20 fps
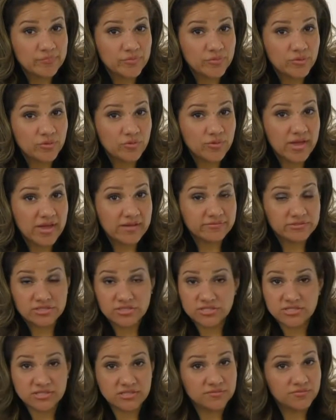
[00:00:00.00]
you have to
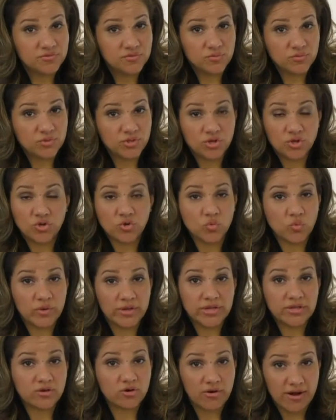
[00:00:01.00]
just live through the
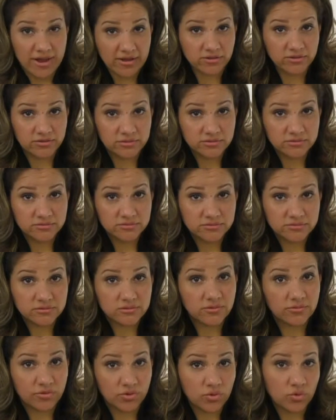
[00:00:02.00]
annoying crackle
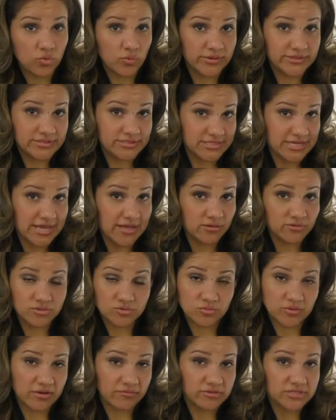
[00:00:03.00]
or the annoying sounds,
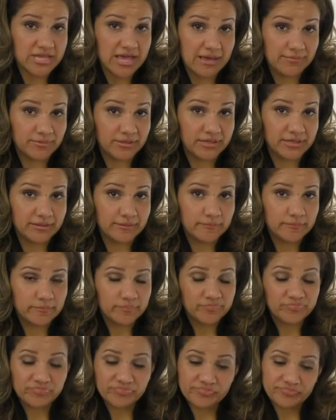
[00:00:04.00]
whatever's happening,
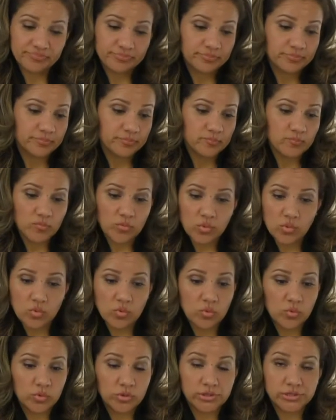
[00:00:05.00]

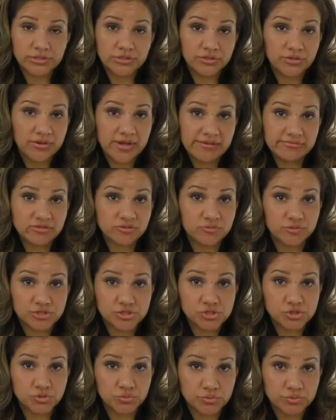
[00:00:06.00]
or you have to
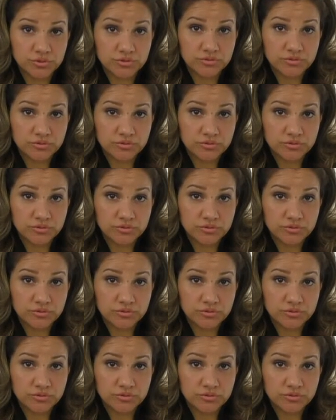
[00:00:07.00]
reshoot.